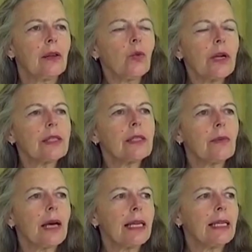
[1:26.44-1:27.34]
the
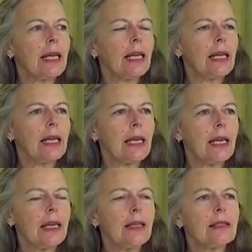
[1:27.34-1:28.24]
wisdom identity
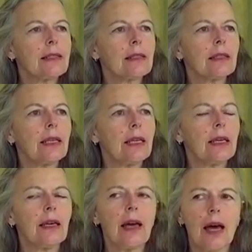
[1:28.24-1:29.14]

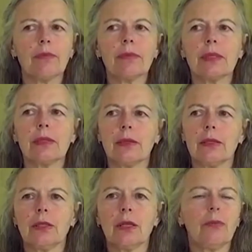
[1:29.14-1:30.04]
easily comes
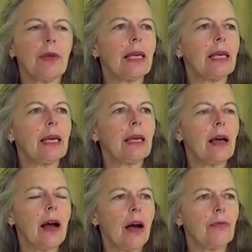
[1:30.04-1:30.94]
to be
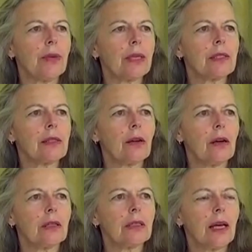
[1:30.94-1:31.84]
obvious at
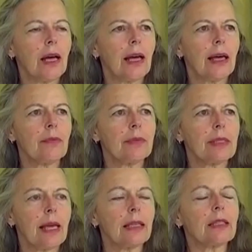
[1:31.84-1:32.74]
all
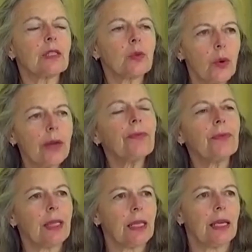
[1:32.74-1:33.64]
times and
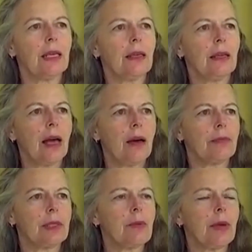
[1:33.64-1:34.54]
swiftly
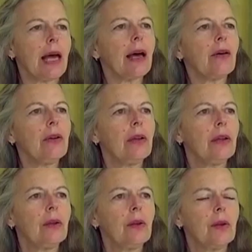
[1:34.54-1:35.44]
comes about.